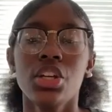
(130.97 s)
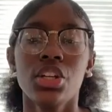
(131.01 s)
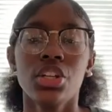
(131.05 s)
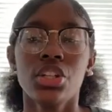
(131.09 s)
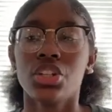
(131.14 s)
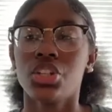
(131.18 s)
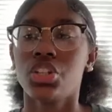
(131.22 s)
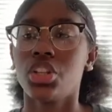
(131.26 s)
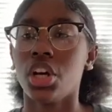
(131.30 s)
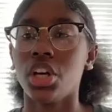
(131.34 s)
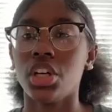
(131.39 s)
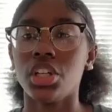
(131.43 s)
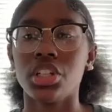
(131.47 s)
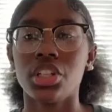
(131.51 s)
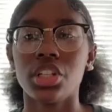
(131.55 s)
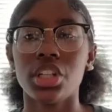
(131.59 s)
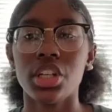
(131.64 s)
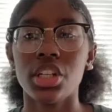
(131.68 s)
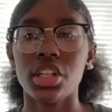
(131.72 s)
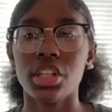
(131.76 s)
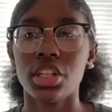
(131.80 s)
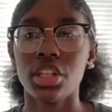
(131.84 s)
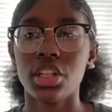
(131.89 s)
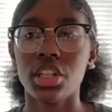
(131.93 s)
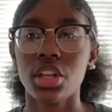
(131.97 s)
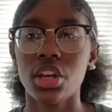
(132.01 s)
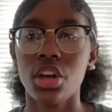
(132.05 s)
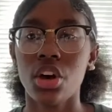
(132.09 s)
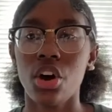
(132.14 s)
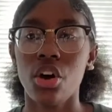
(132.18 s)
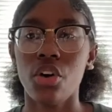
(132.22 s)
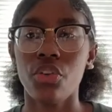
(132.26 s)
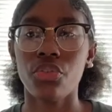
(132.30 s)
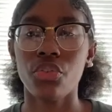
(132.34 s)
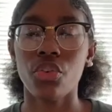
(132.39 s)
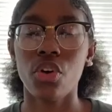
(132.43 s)
So just
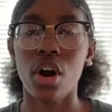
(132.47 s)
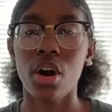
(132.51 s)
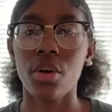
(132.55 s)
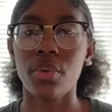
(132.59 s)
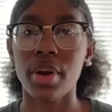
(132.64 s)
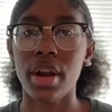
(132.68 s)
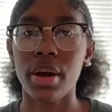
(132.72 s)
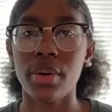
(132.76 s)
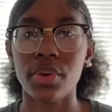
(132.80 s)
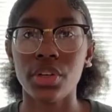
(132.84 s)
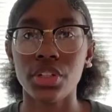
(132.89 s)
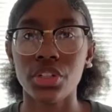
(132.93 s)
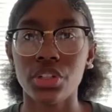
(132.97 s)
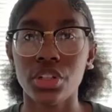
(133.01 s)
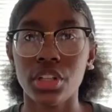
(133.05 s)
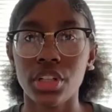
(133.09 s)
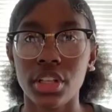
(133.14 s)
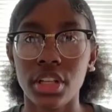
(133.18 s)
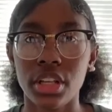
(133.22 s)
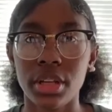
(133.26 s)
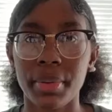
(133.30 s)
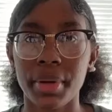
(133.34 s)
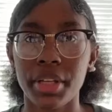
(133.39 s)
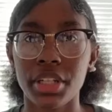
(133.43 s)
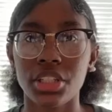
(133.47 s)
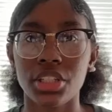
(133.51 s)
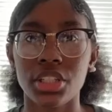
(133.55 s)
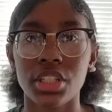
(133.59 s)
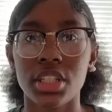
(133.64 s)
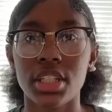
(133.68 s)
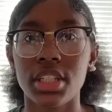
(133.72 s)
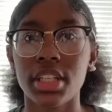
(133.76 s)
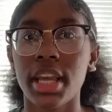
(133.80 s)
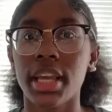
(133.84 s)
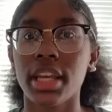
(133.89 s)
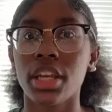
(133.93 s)
overall, what I want you to think about is
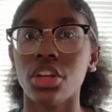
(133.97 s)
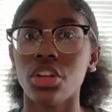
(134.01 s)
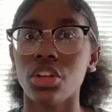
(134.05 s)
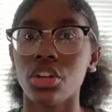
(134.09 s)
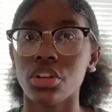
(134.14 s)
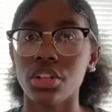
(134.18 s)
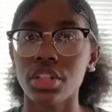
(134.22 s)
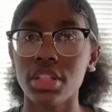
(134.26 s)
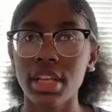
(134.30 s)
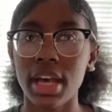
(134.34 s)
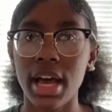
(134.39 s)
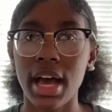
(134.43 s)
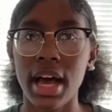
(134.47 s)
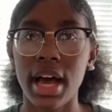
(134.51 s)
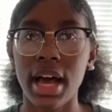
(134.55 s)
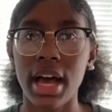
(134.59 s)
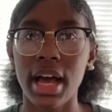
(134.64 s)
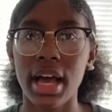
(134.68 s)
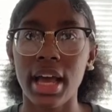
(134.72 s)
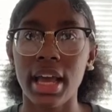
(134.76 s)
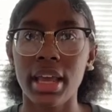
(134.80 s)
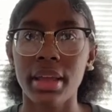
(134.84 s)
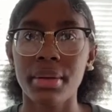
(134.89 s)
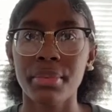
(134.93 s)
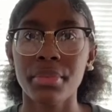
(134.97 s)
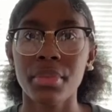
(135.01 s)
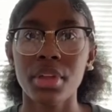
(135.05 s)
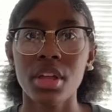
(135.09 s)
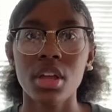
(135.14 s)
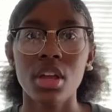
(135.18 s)
just taking your time,